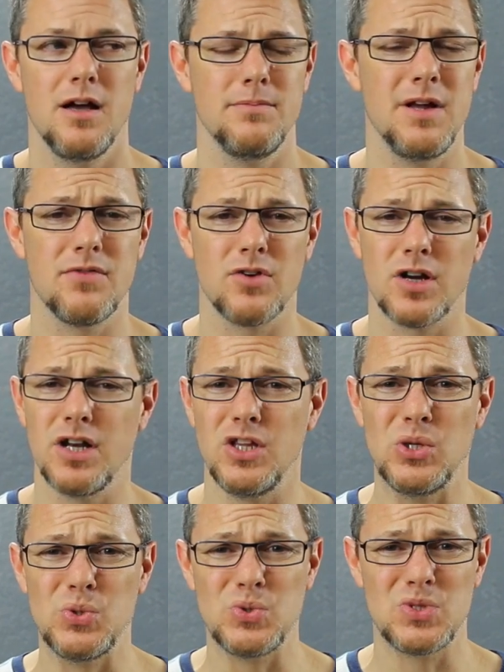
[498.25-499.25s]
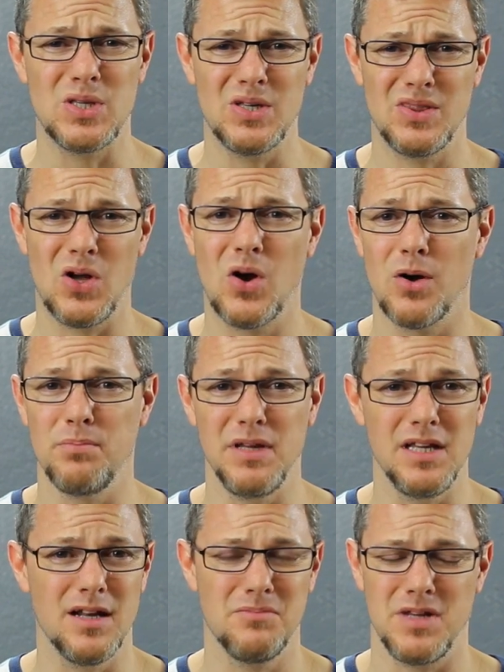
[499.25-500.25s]
I'm never going to use the
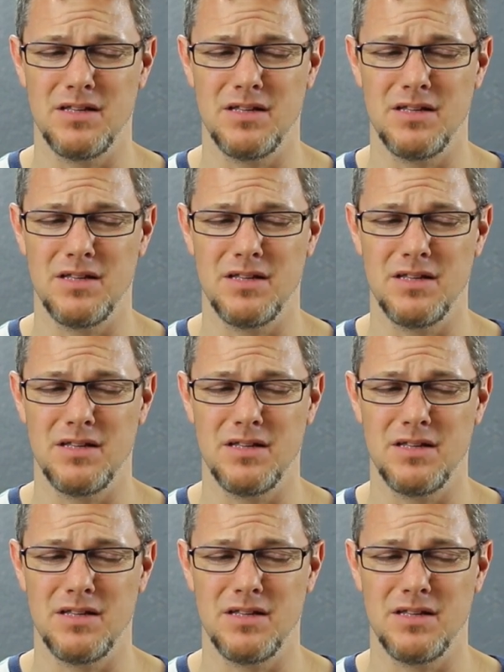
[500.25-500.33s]
heartbeat.